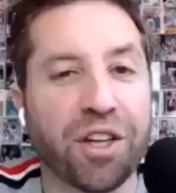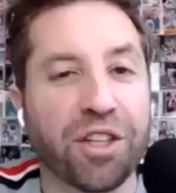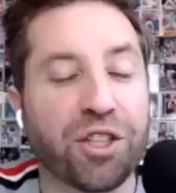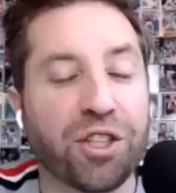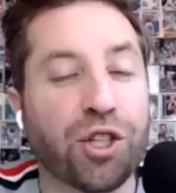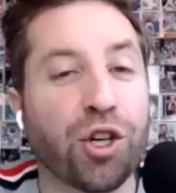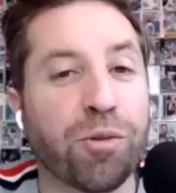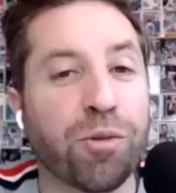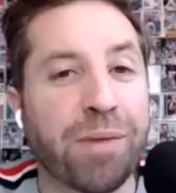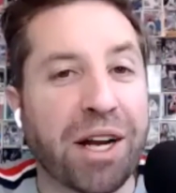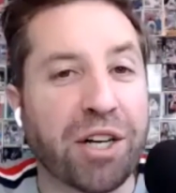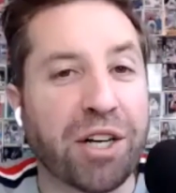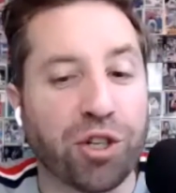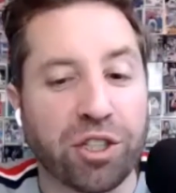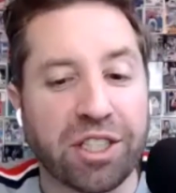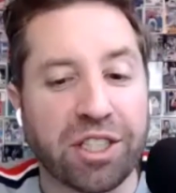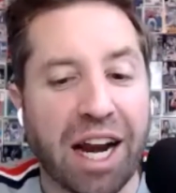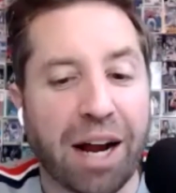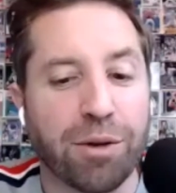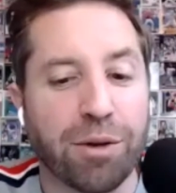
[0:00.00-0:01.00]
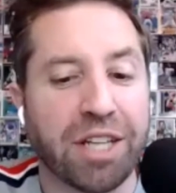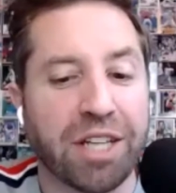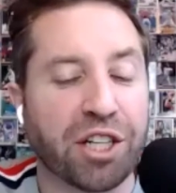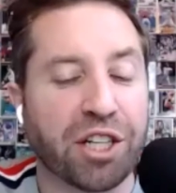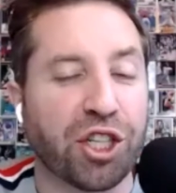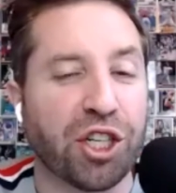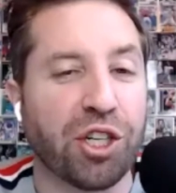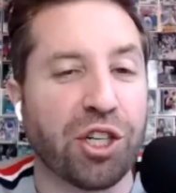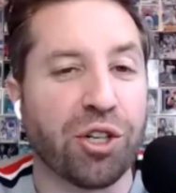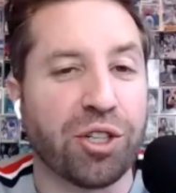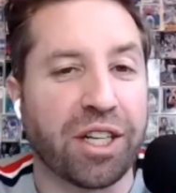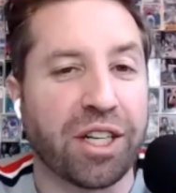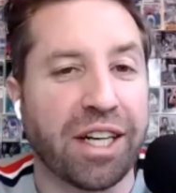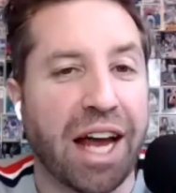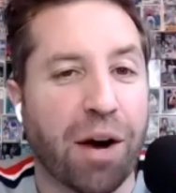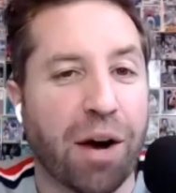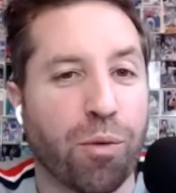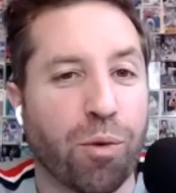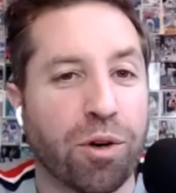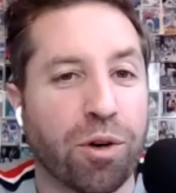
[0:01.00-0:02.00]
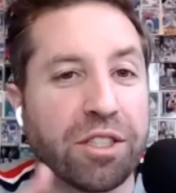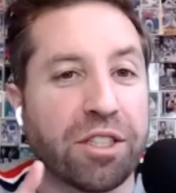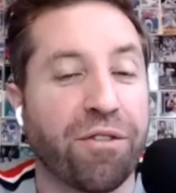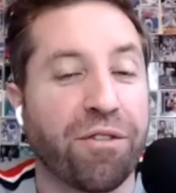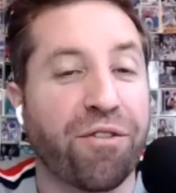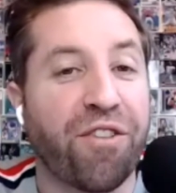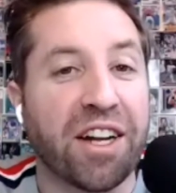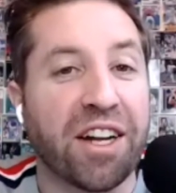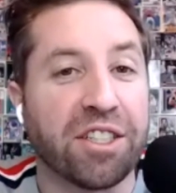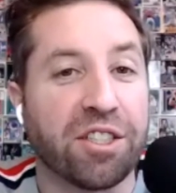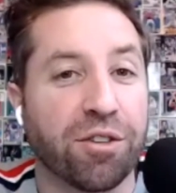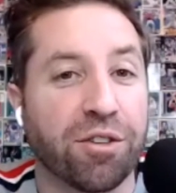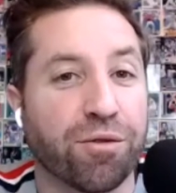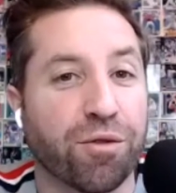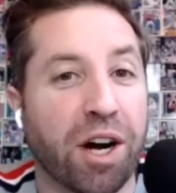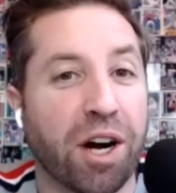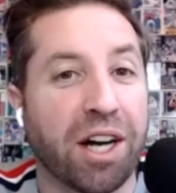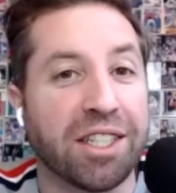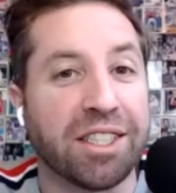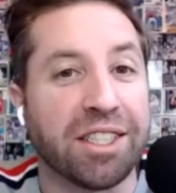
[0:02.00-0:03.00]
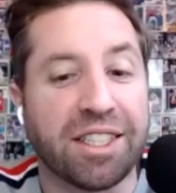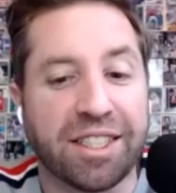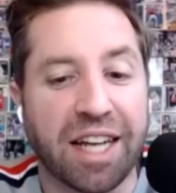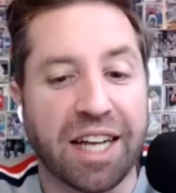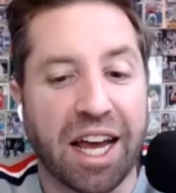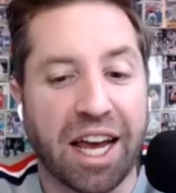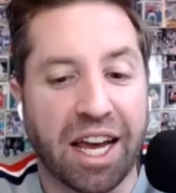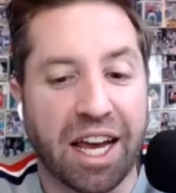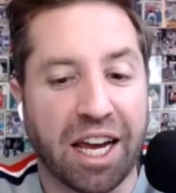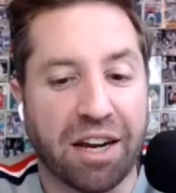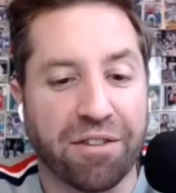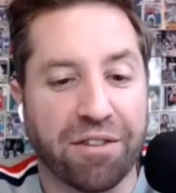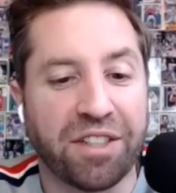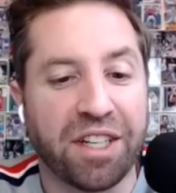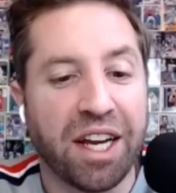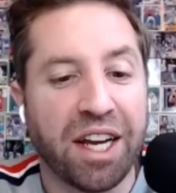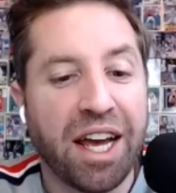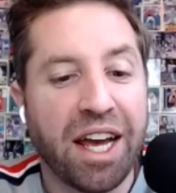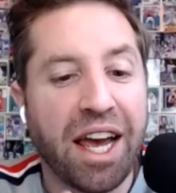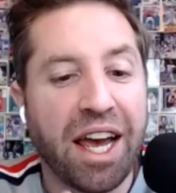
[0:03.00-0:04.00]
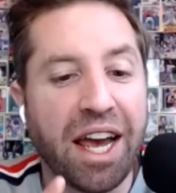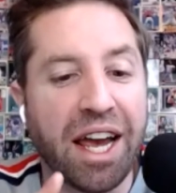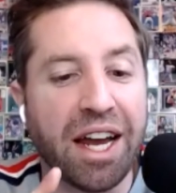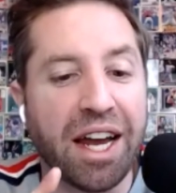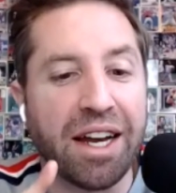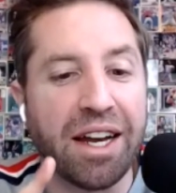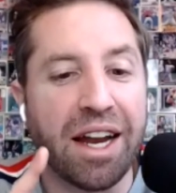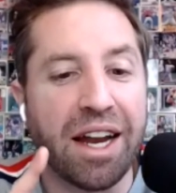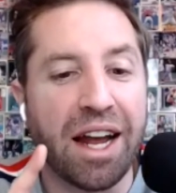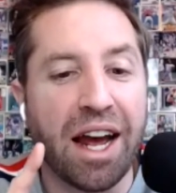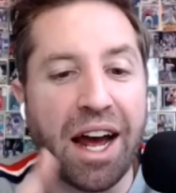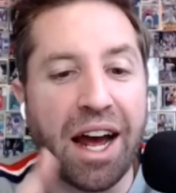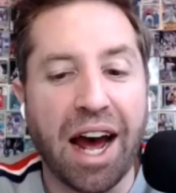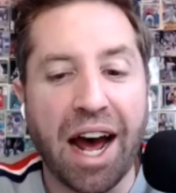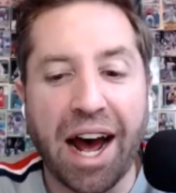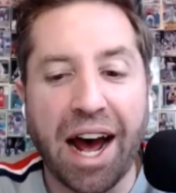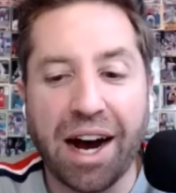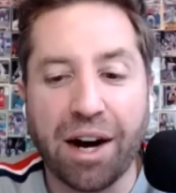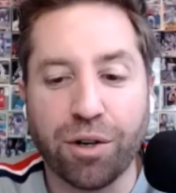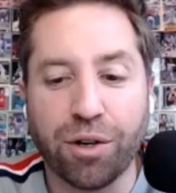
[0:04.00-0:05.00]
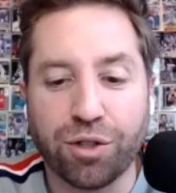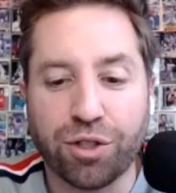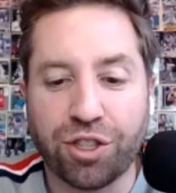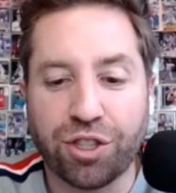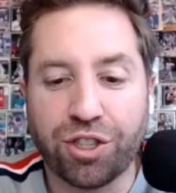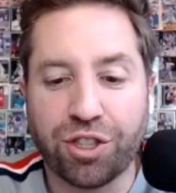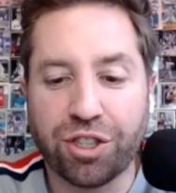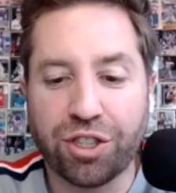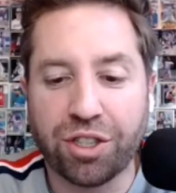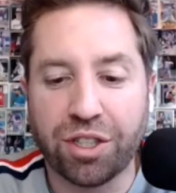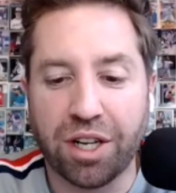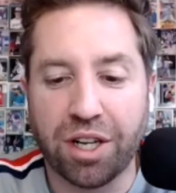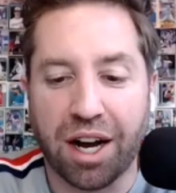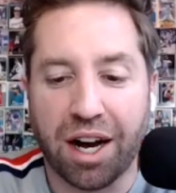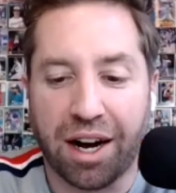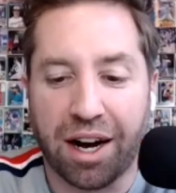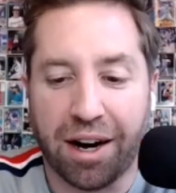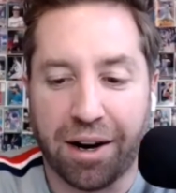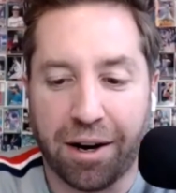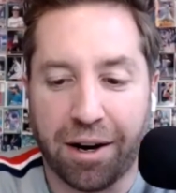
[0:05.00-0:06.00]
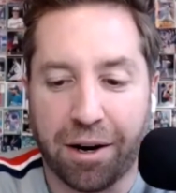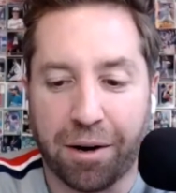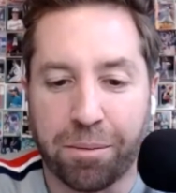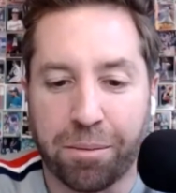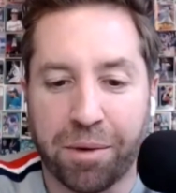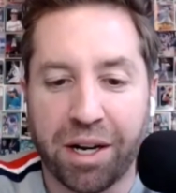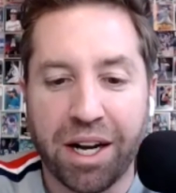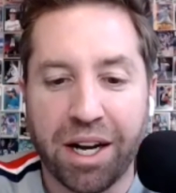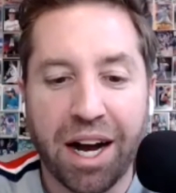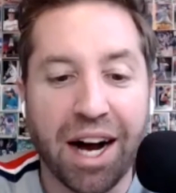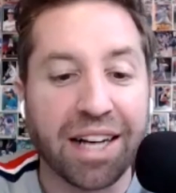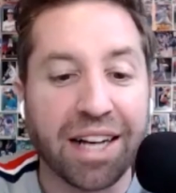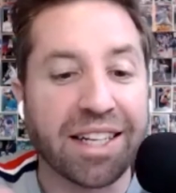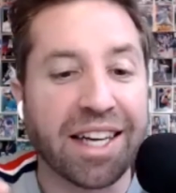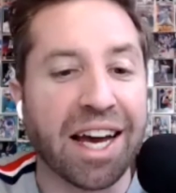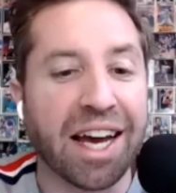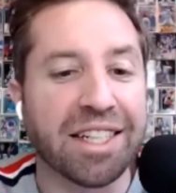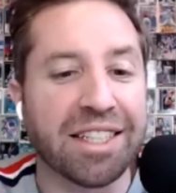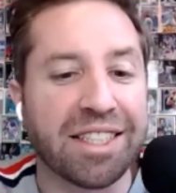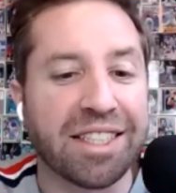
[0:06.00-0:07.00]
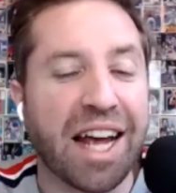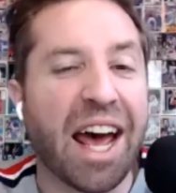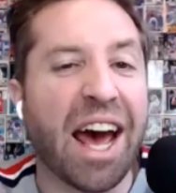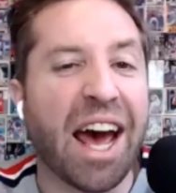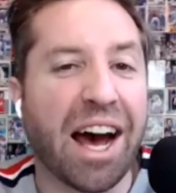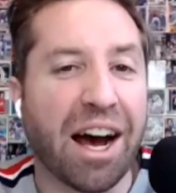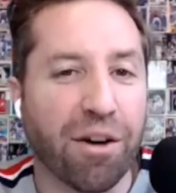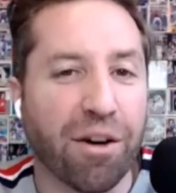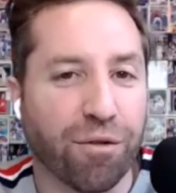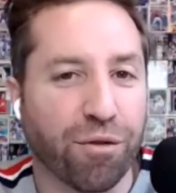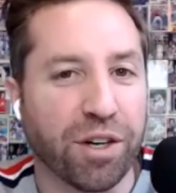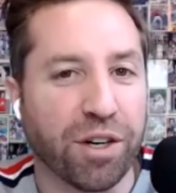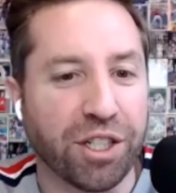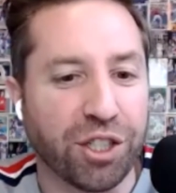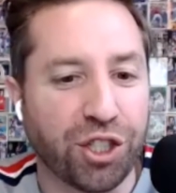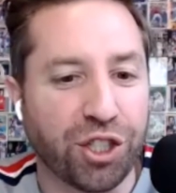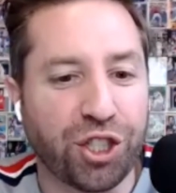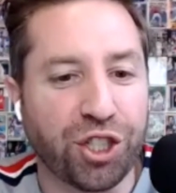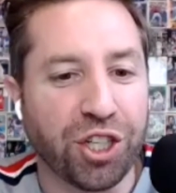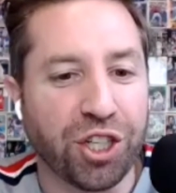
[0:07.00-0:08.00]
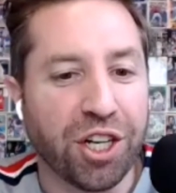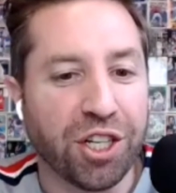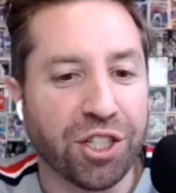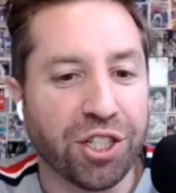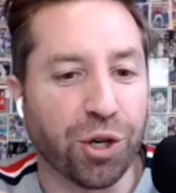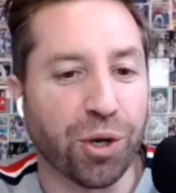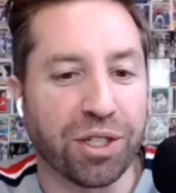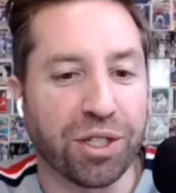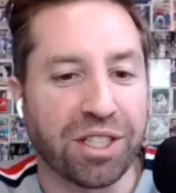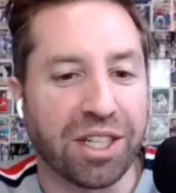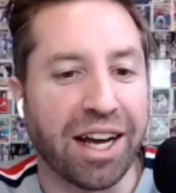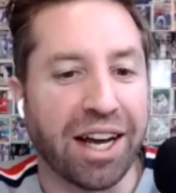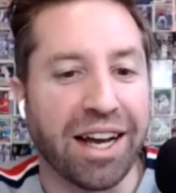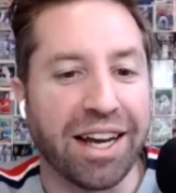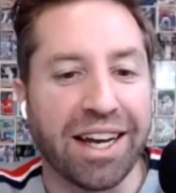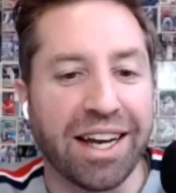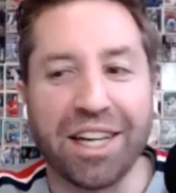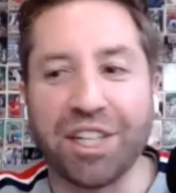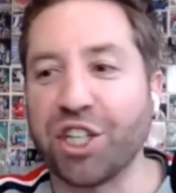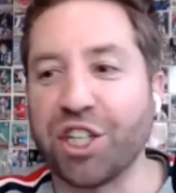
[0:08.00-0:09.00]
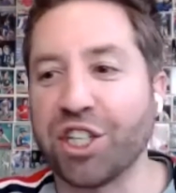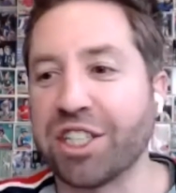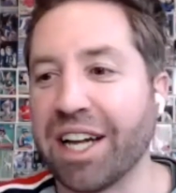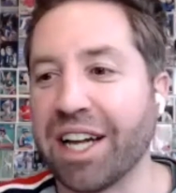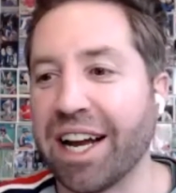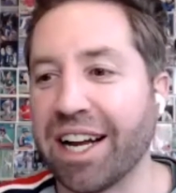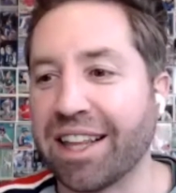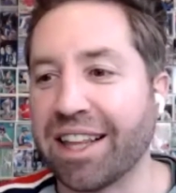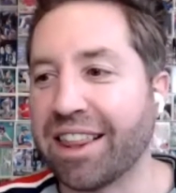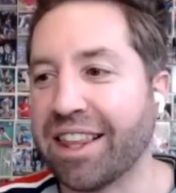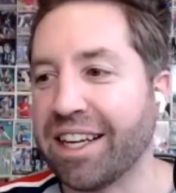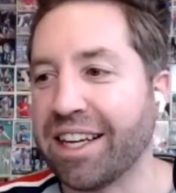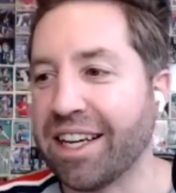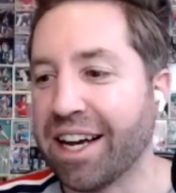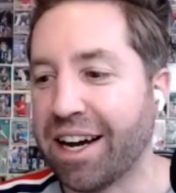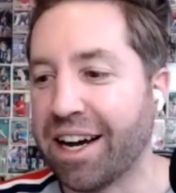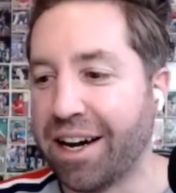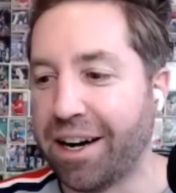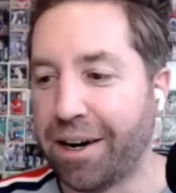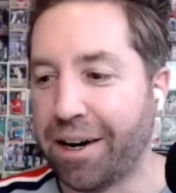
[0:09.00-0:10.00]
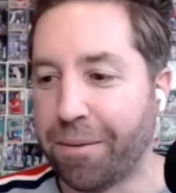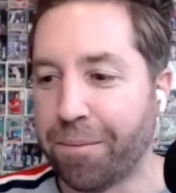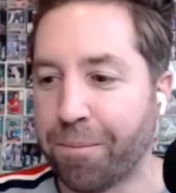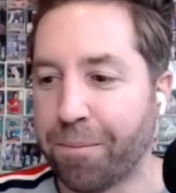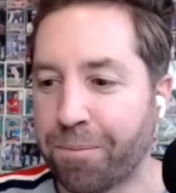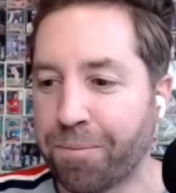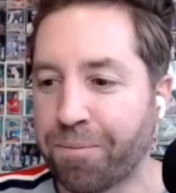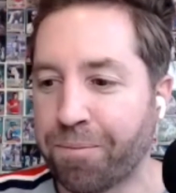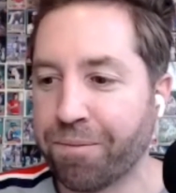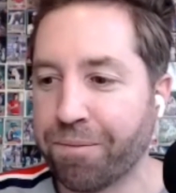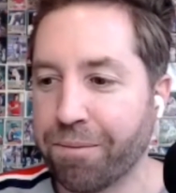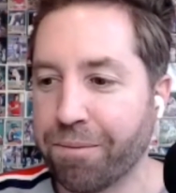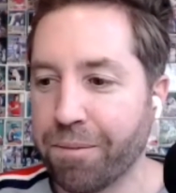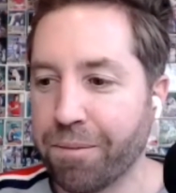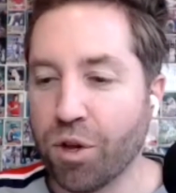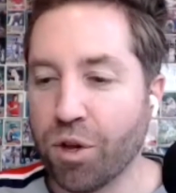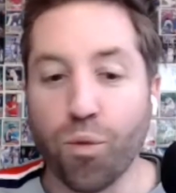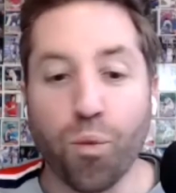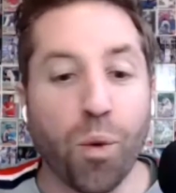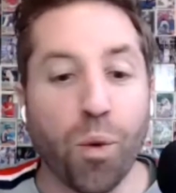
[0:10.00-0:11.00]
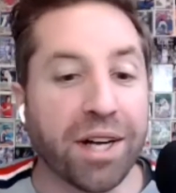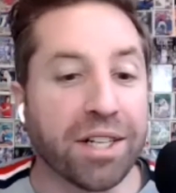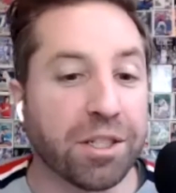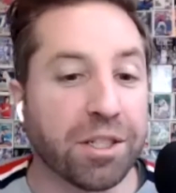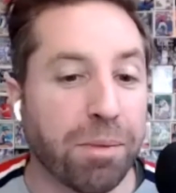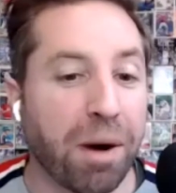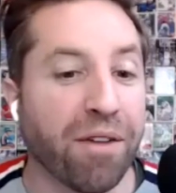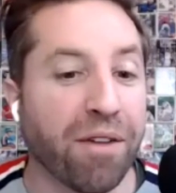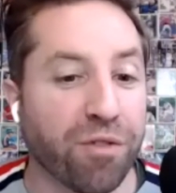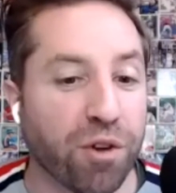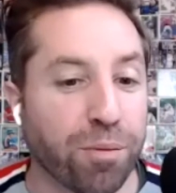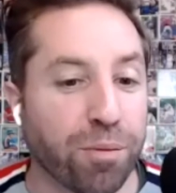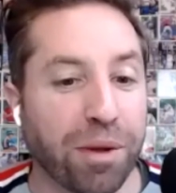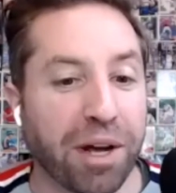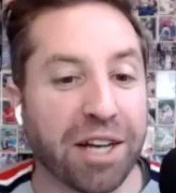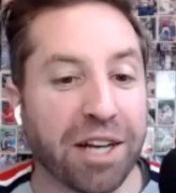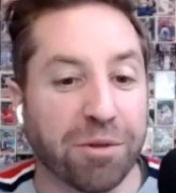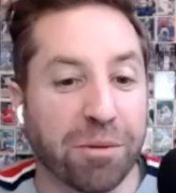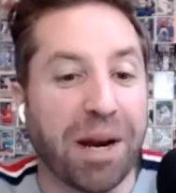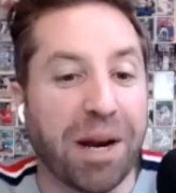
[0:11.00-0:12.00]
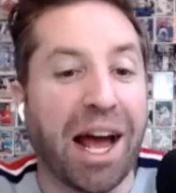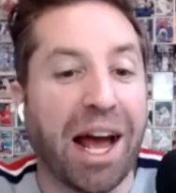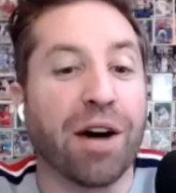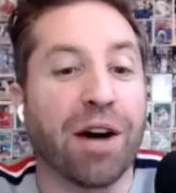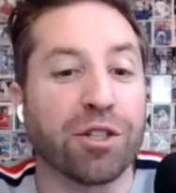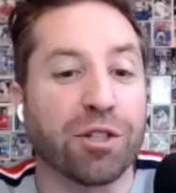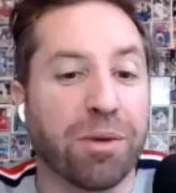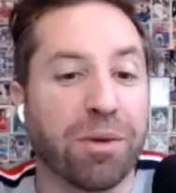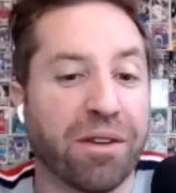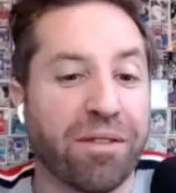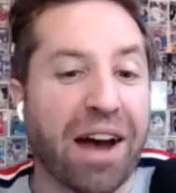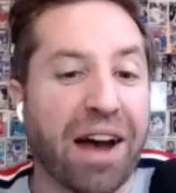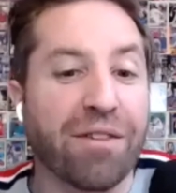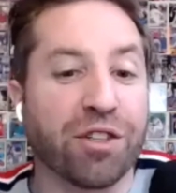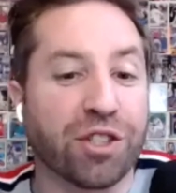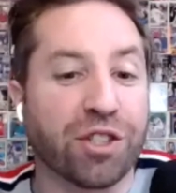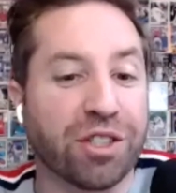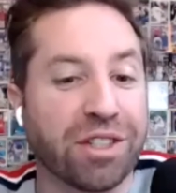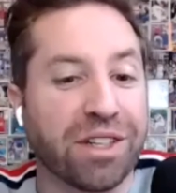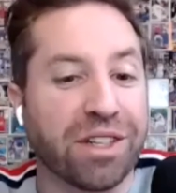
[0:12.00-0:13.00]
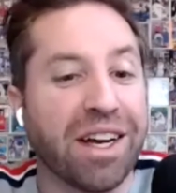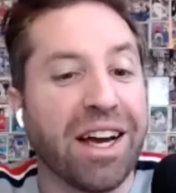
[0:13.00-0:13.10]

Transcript: two metrics that I was actually looking at were defensive runs saved and outs um against average. So it's like it's just like the um wins above replacement, but outs above average.